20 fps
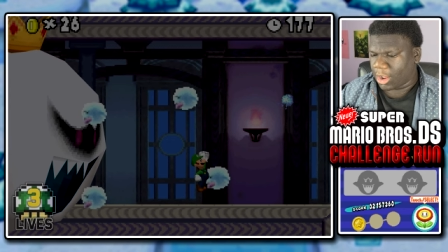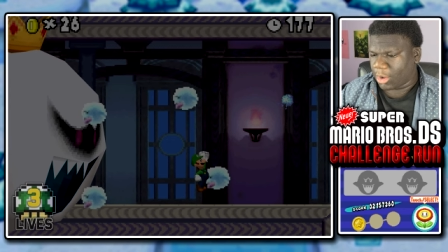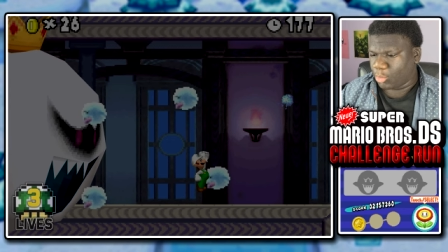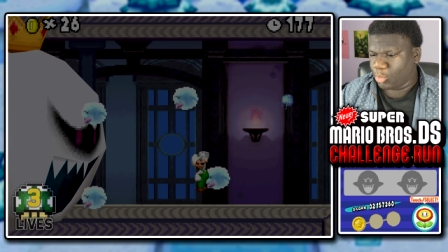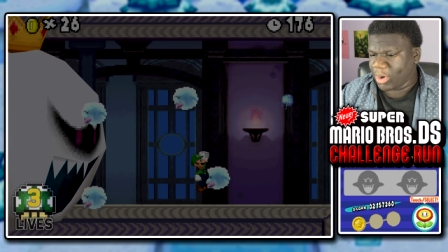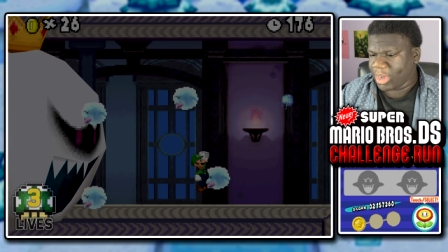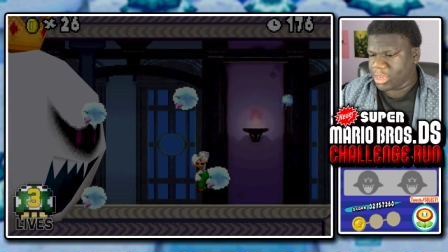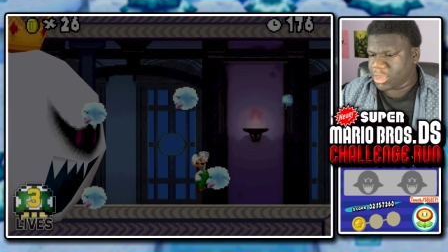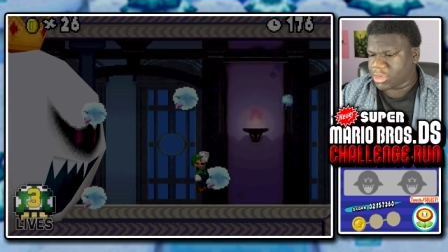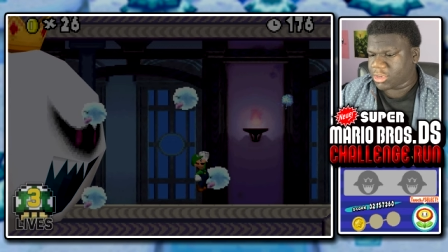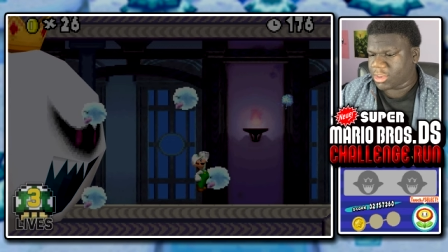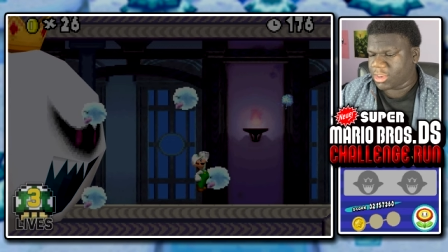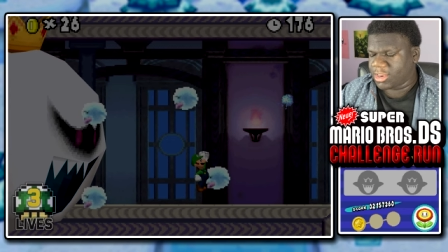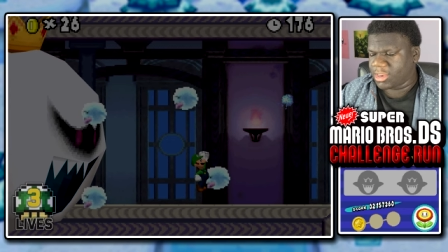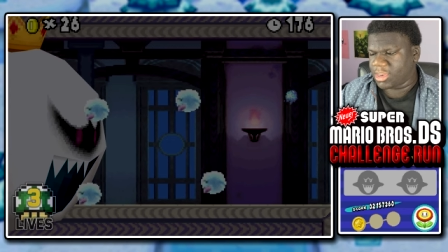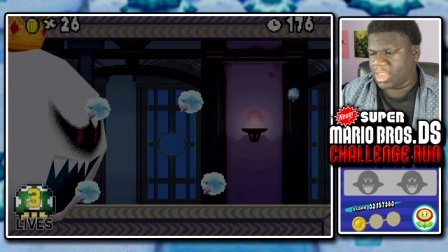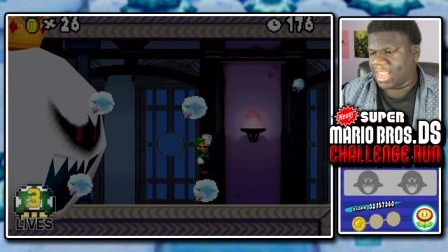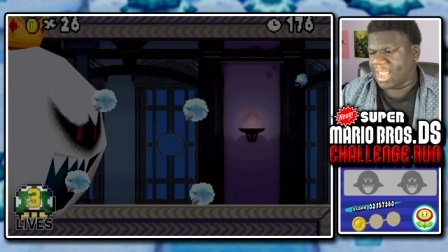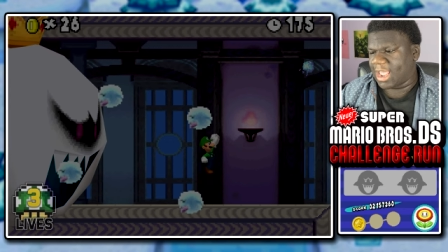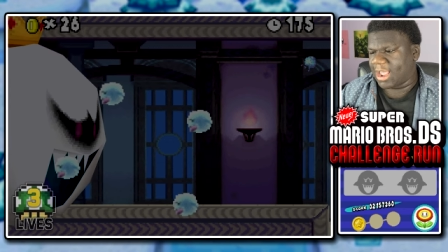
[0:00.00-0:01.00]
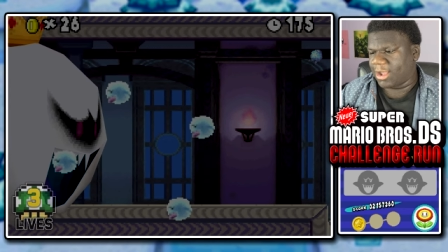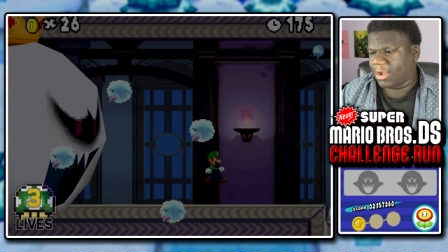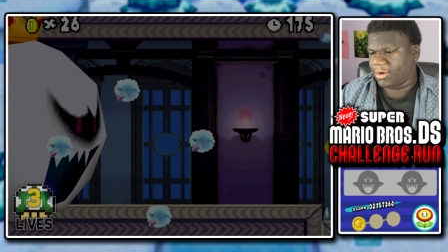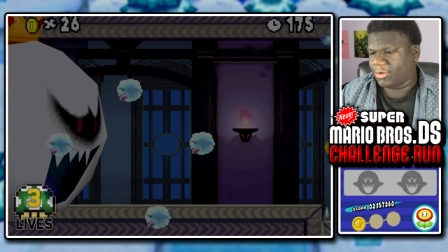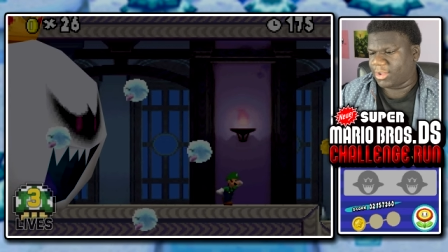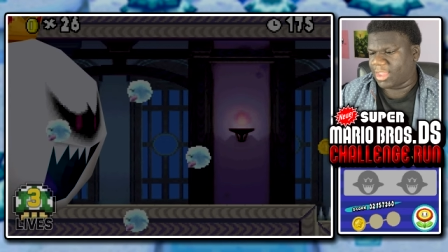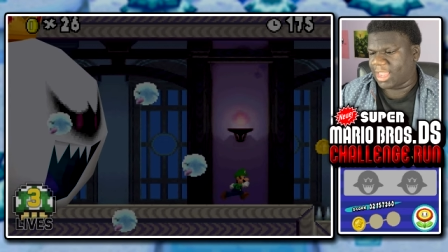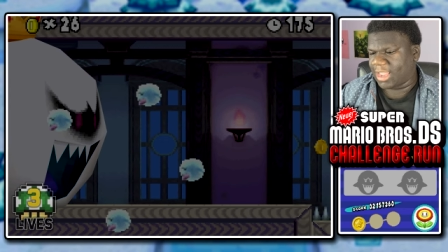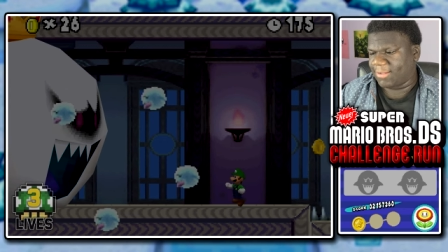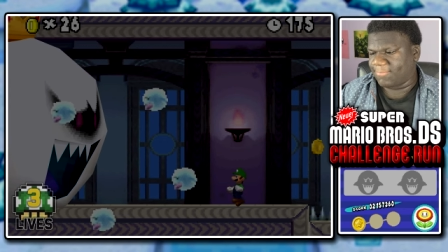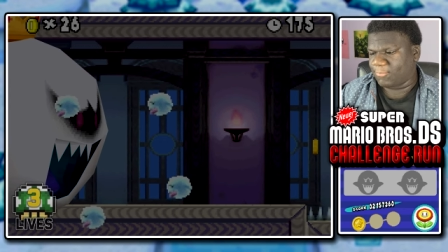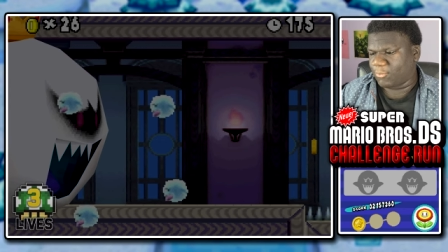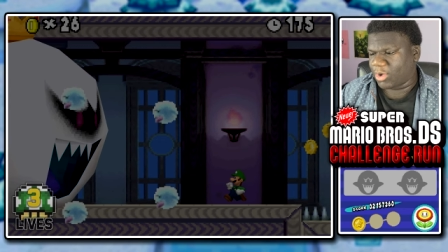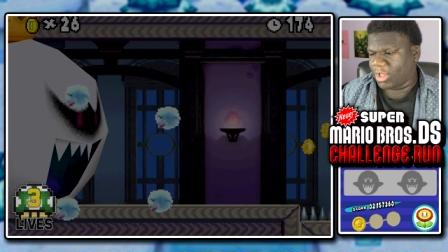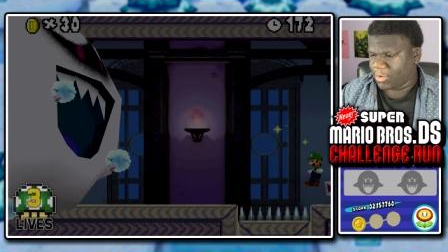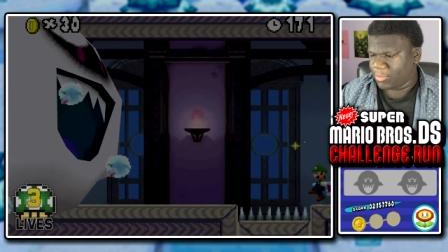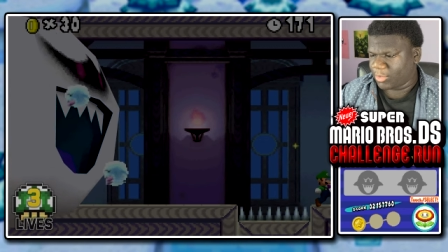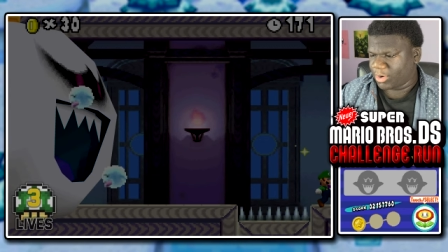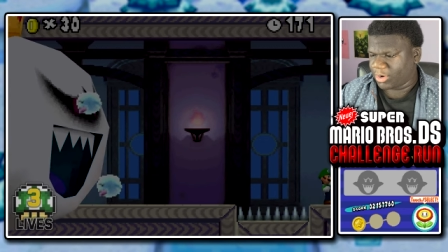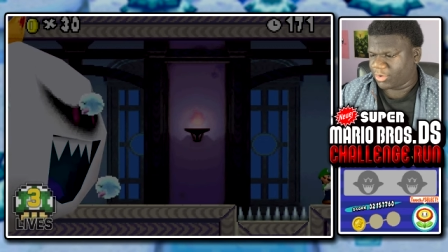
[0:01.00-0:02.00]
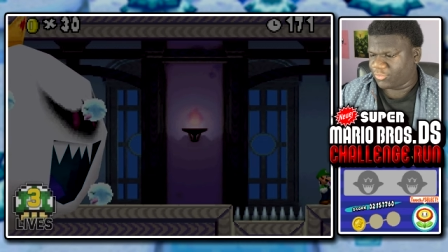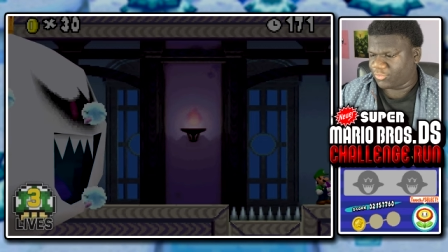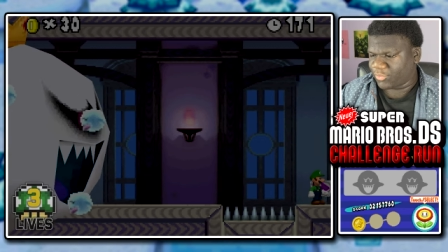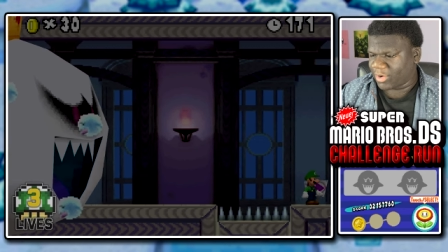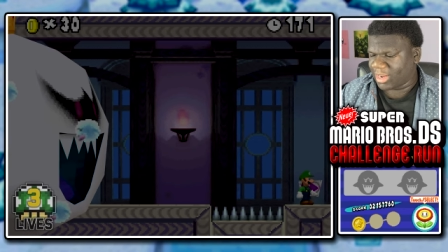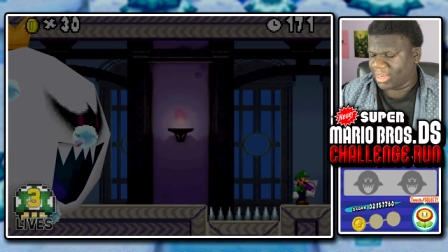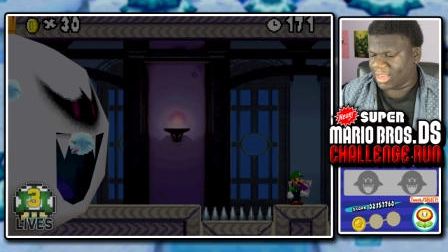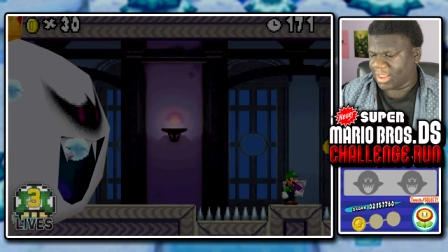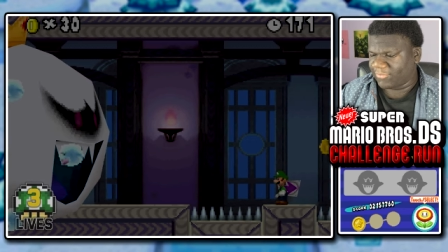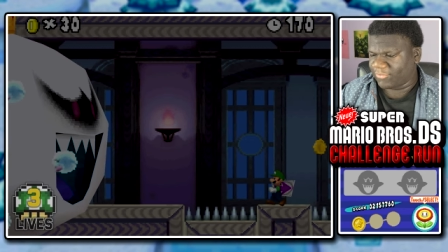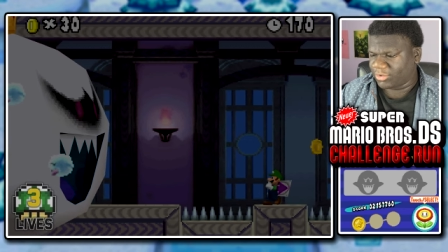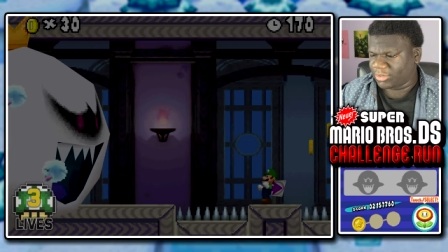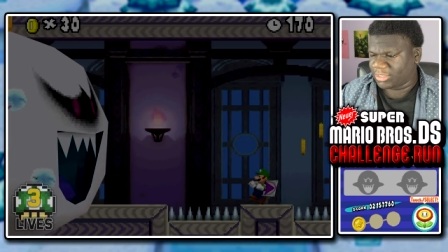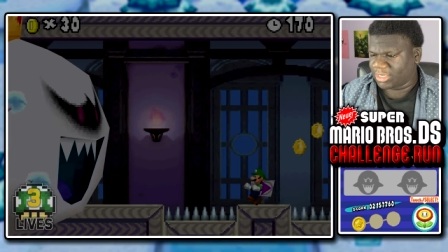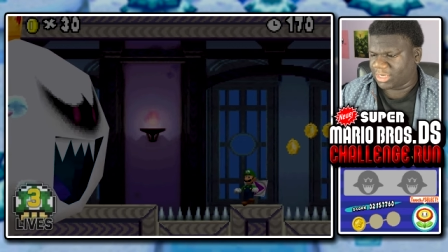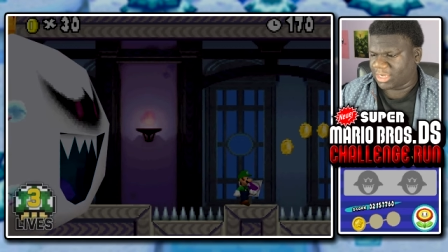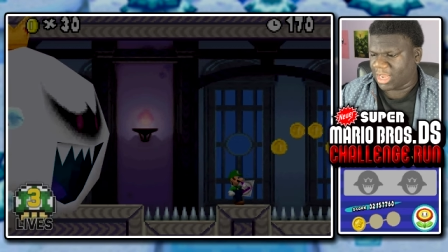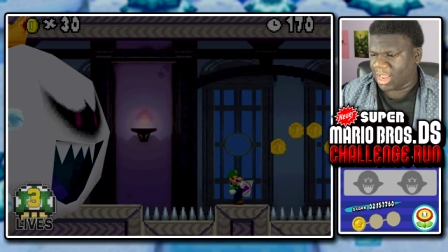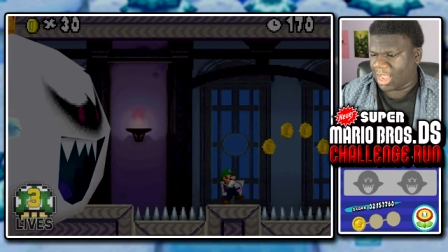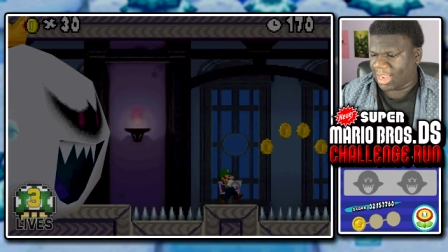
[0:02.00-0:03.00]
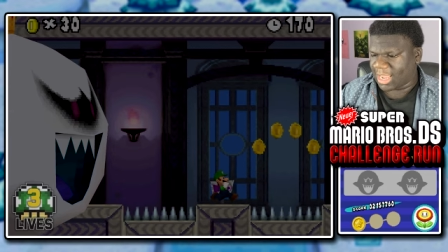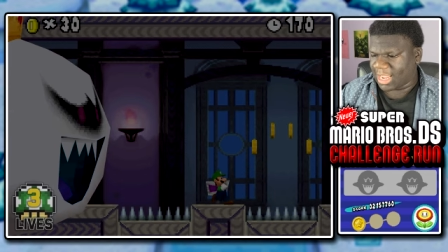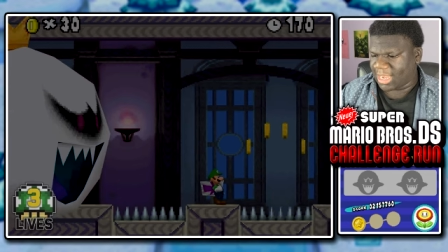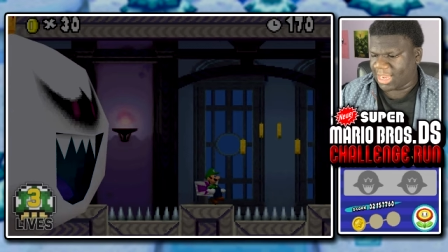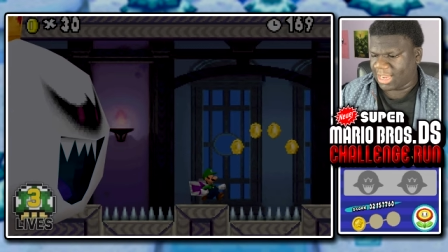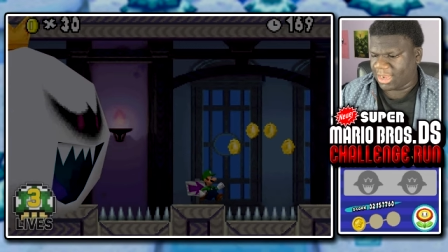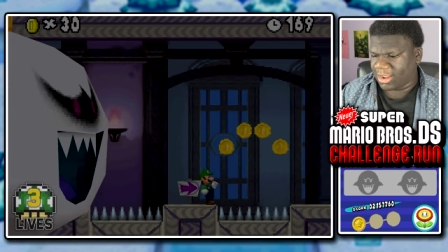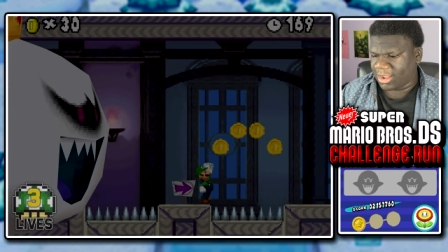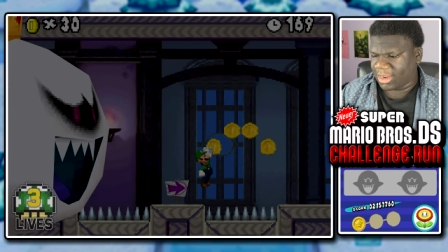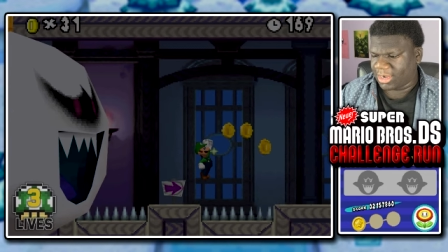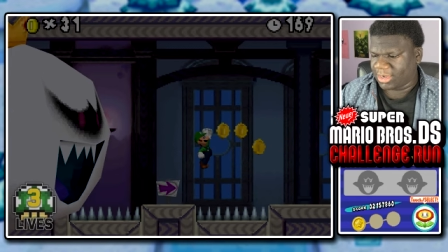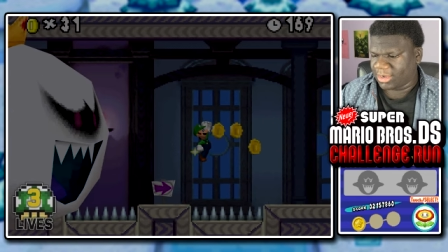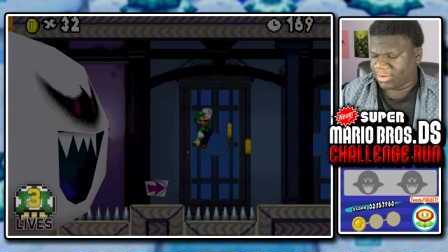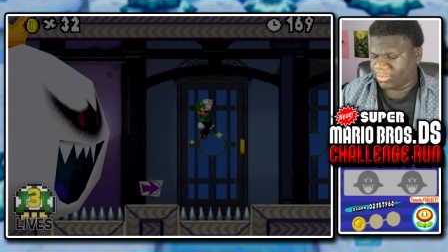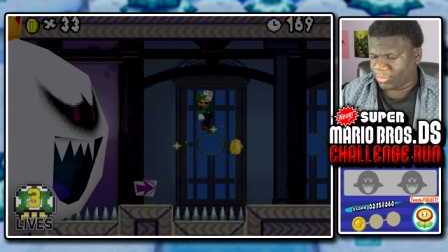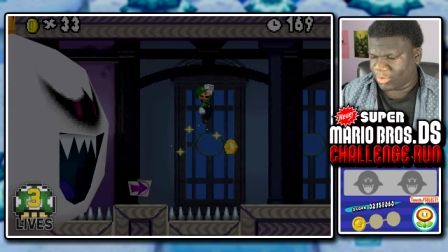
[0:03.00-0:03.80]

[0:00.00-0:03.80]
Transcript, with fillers: We, yeah, okay, well, what a great level to not get hit on.